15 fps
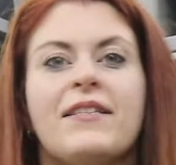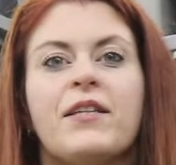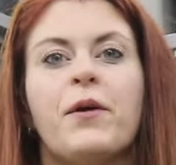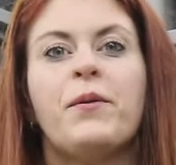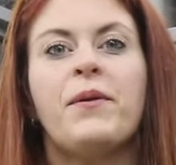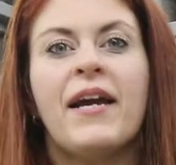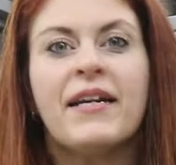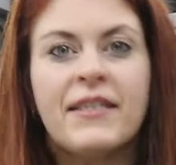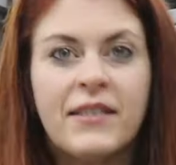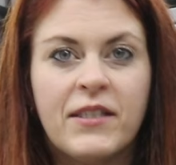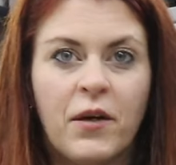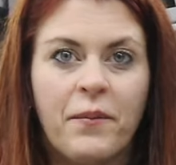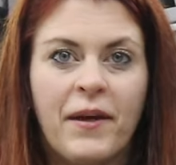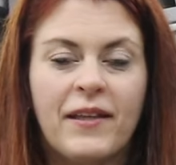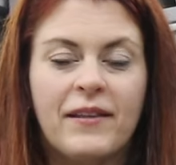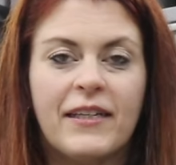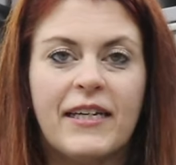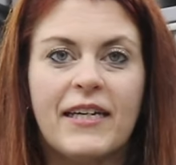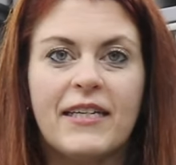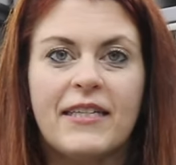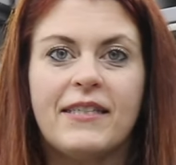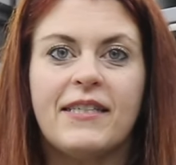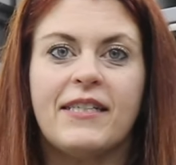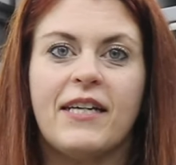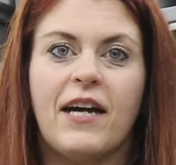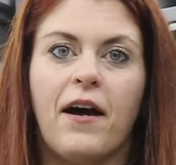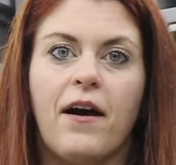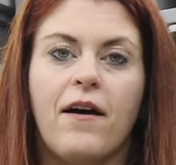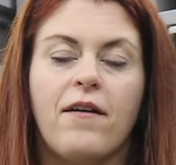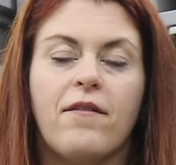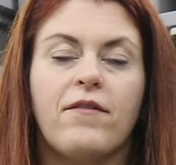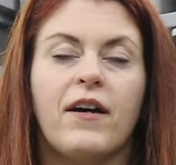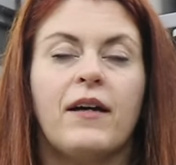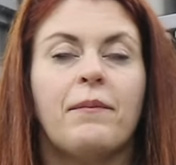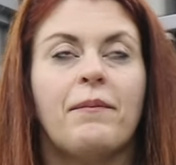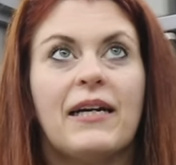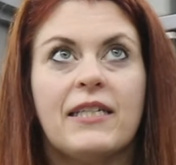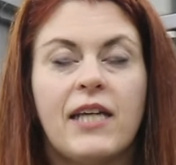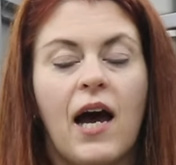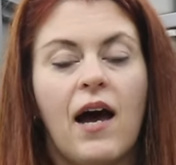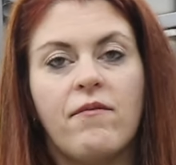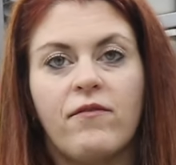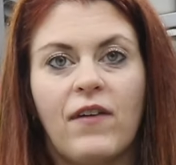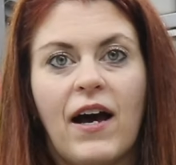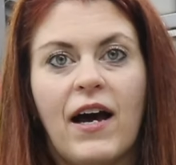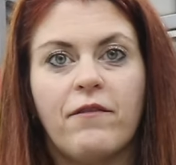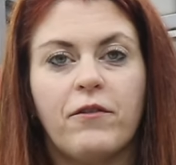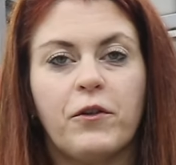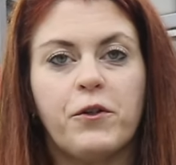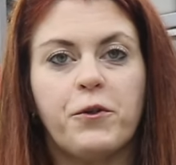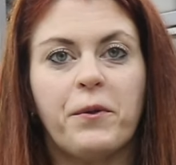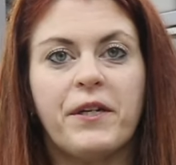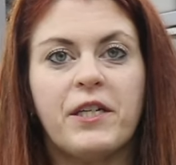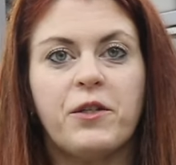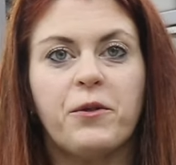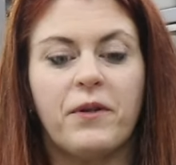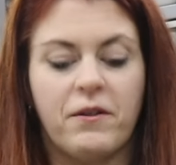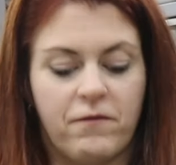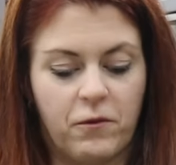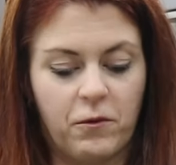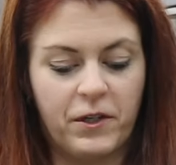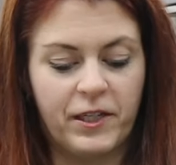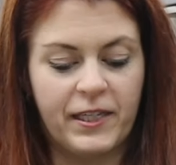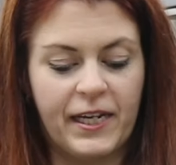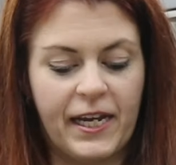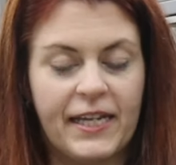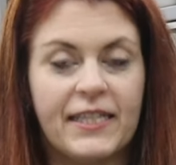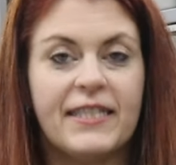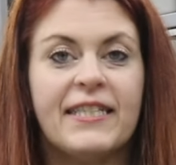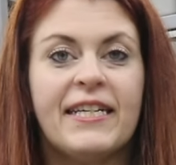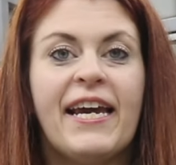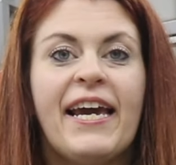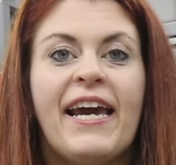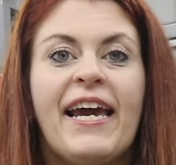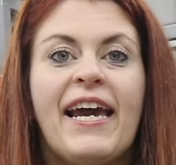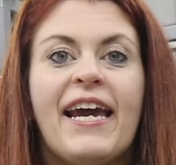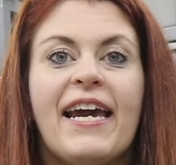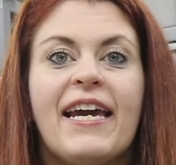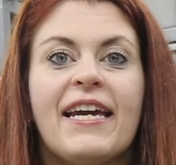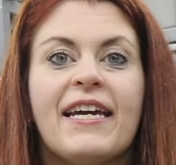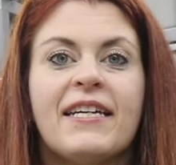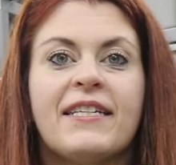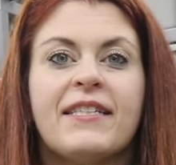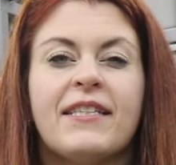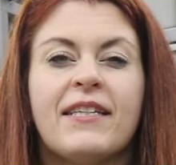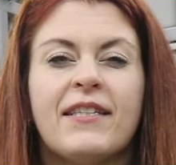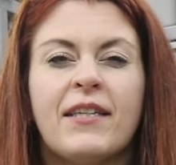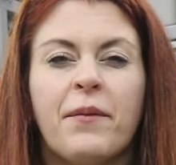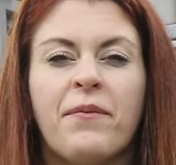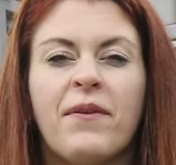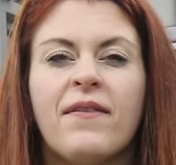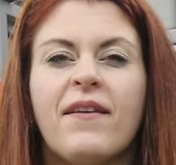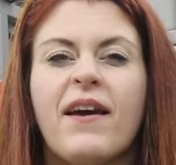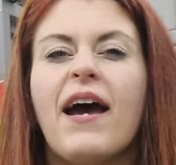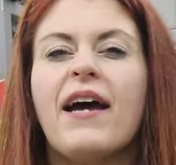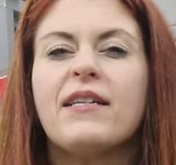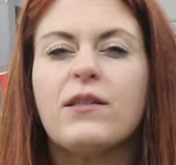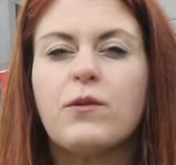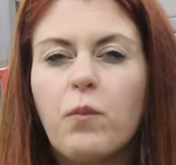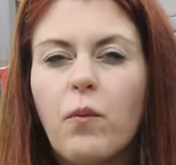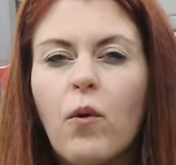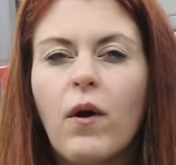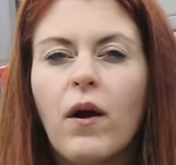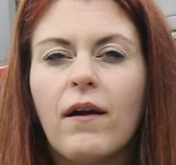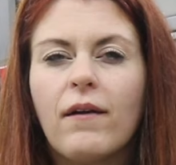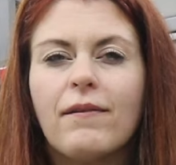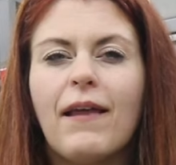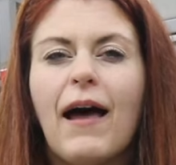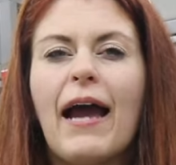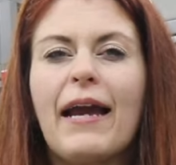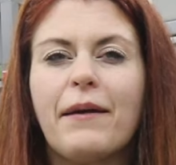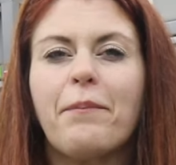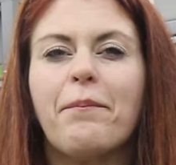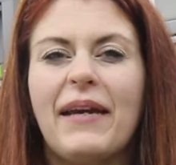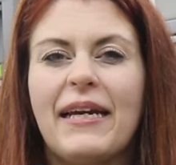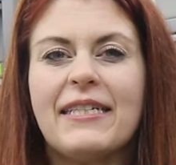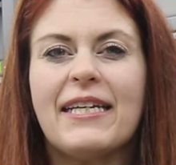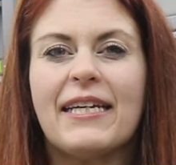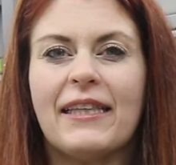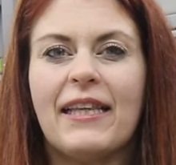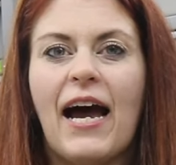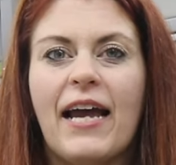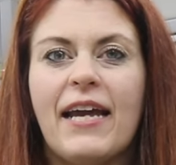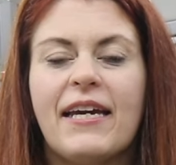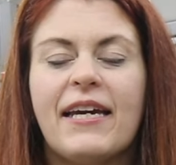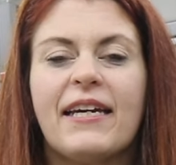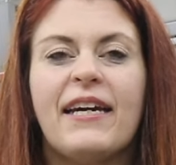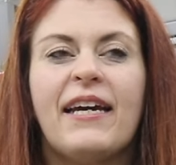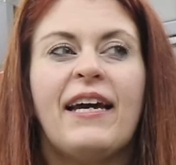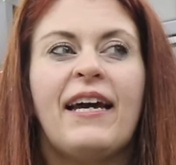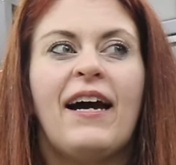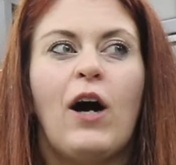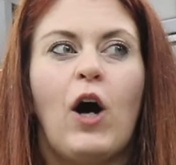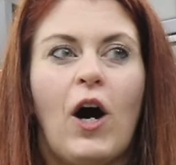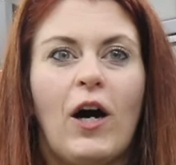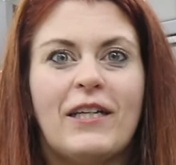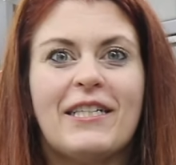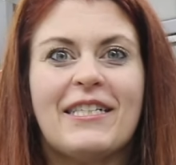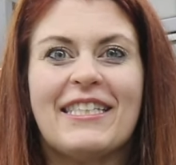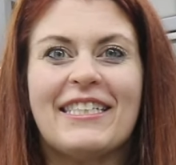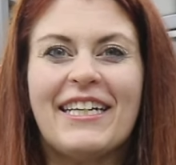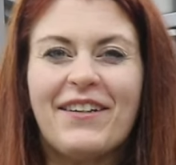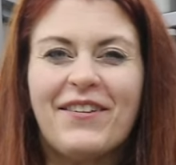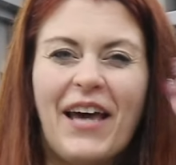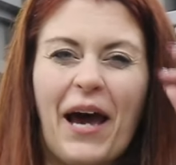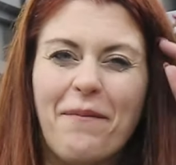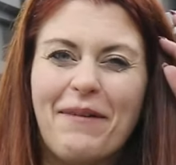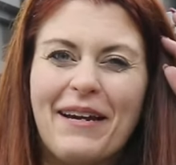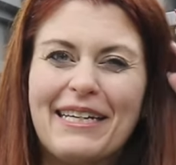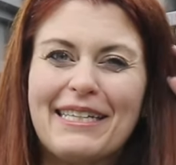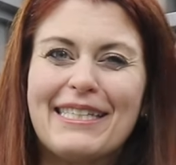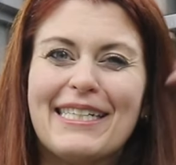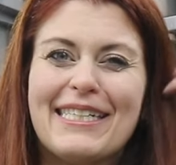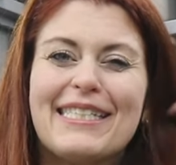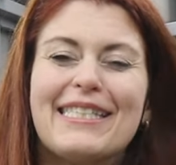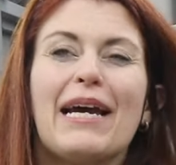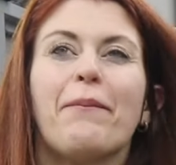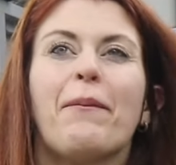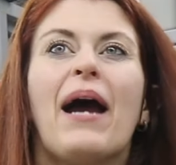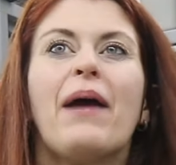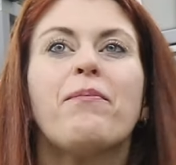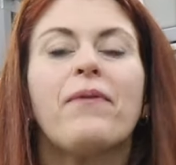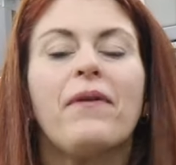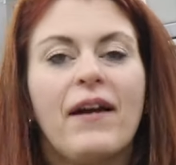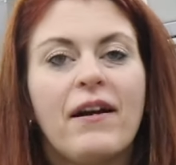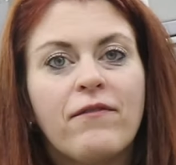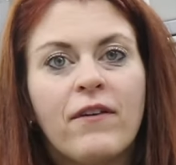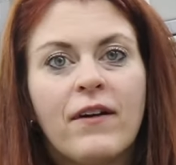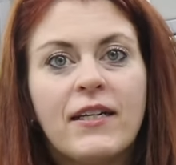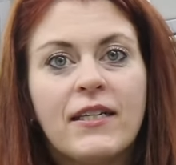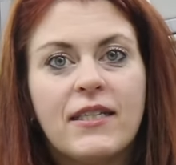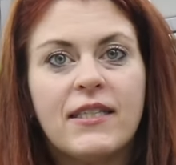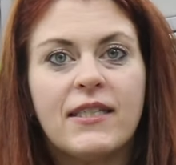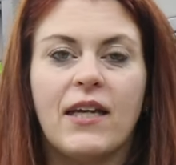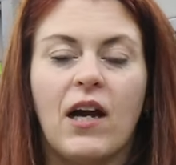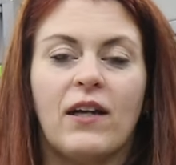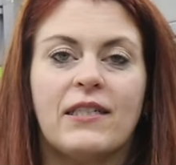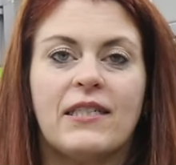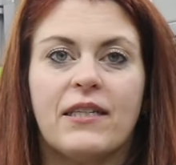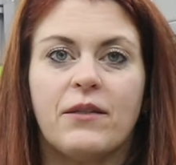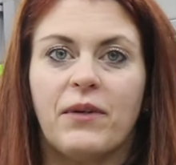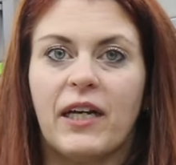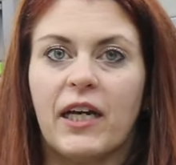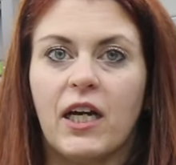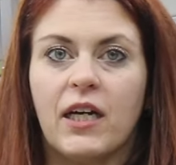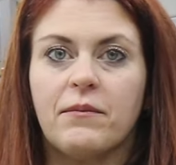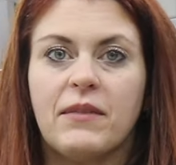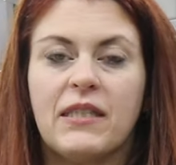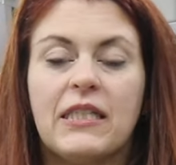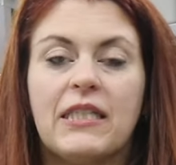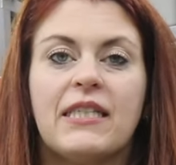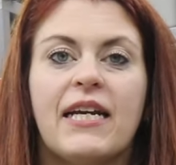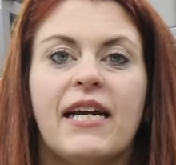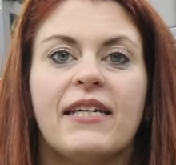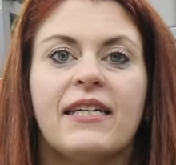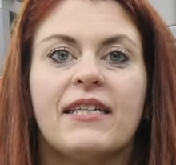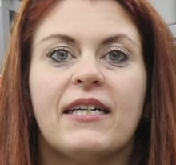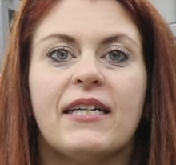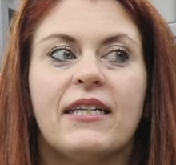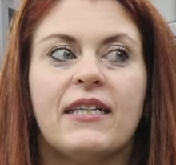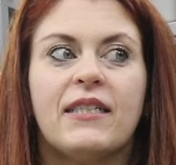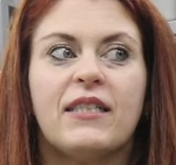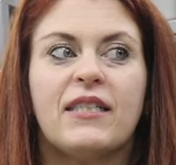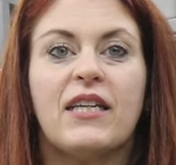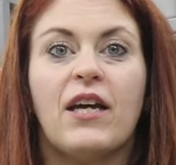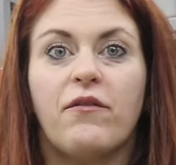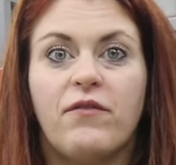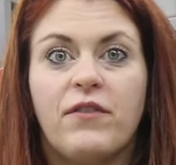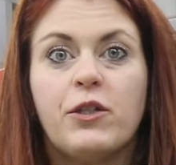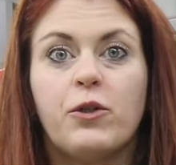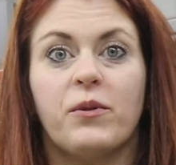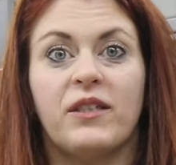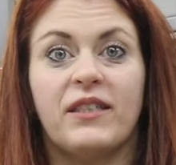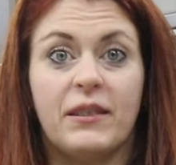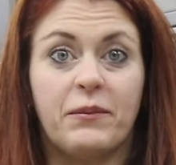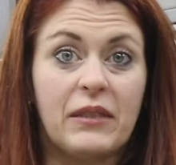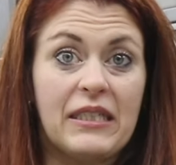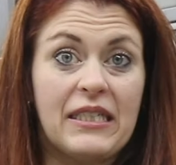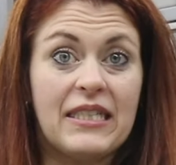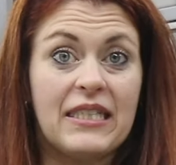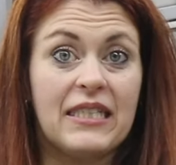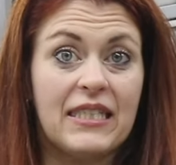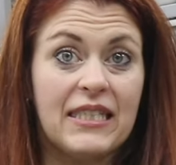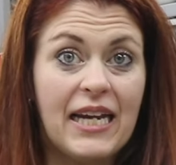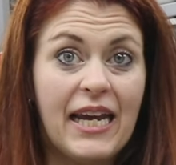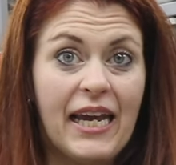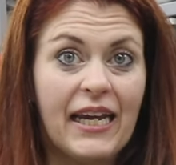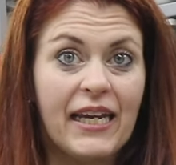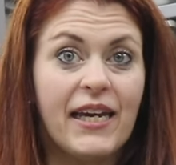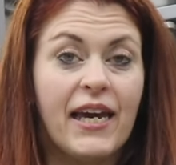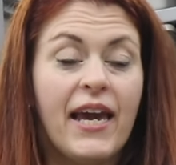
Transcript: so next on my list of my top 5 for 2024 snakes is something that is more like me to like. Honestly, if that makes sense. My preference, honestly, when it comes to snakes is a visually pleasing snake.